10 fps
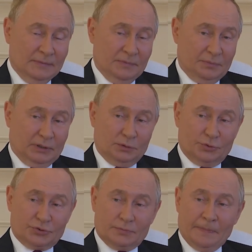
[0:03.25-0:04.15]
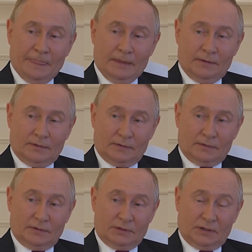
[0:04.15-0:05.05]
There is also the settlement
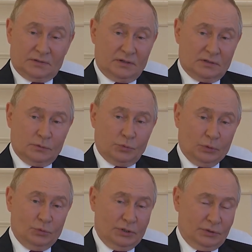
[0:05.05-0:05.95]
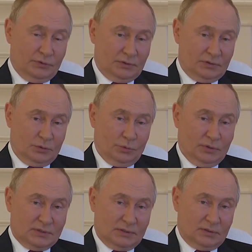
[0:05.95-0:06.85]
process in the South
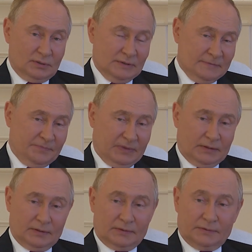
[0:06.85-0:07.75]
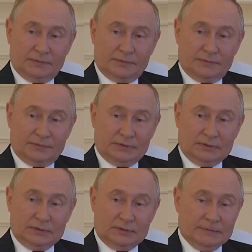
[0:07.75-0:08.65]
Caucasus, a topic that we
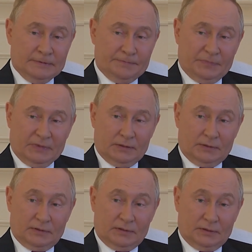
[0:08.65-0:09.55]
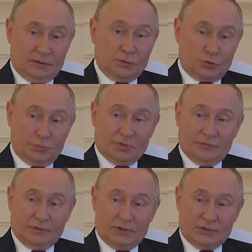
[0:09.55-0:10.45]
mentioned yesterday and
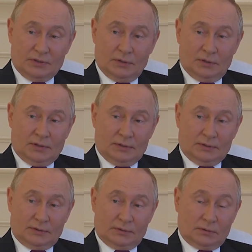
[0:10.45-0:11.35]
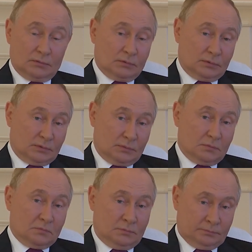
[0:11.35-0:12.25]
continue to discuss today.
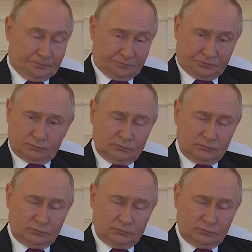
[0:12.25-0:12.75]
It is widely